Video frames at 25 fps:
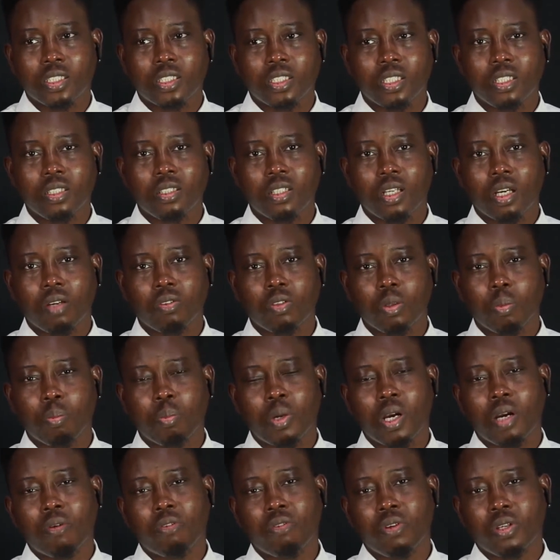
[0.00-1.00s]
see they have the
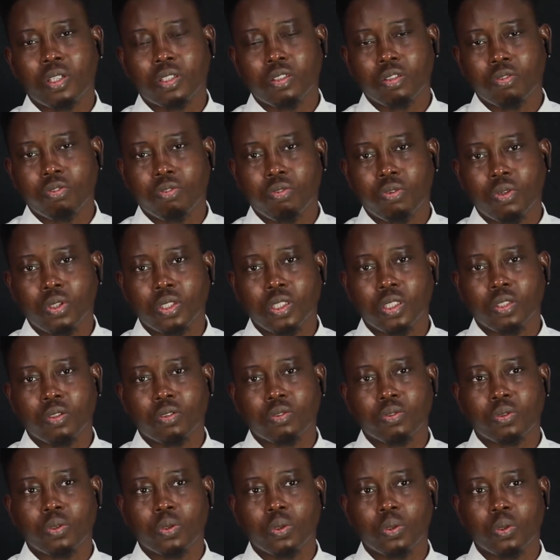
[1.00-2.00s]
perfect funnel
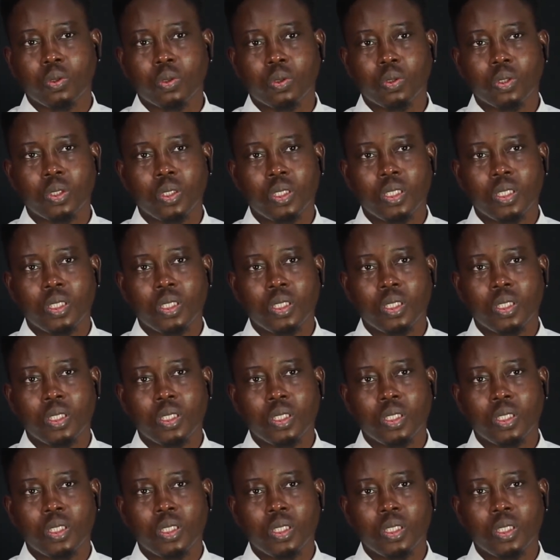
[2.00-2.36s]
for